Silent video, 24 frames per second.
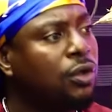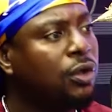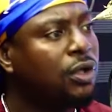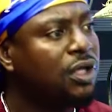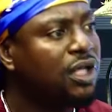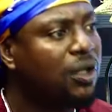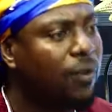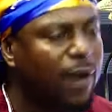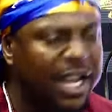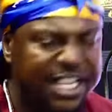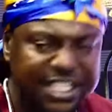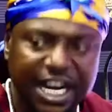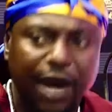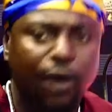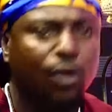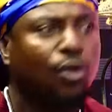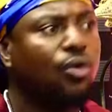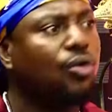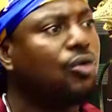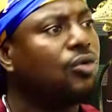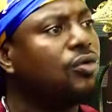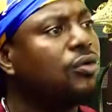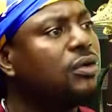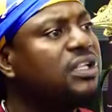Na we nya
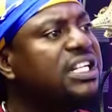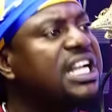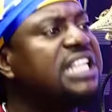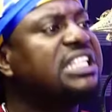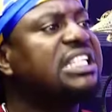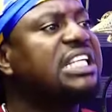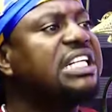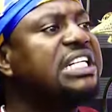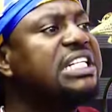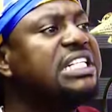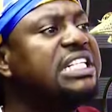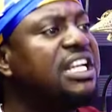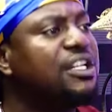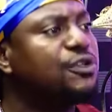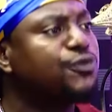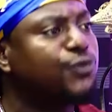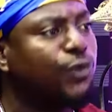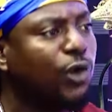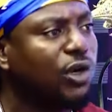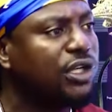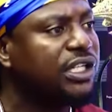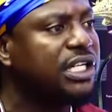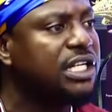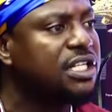ho, na 3 days,
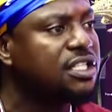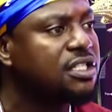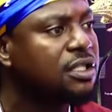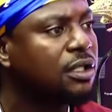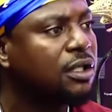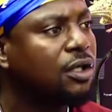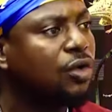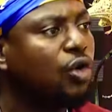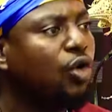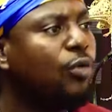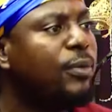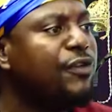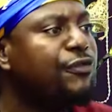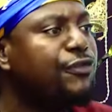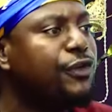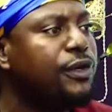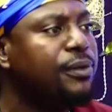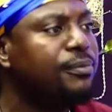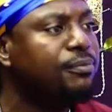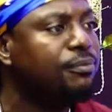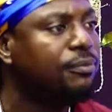4 days, we be free.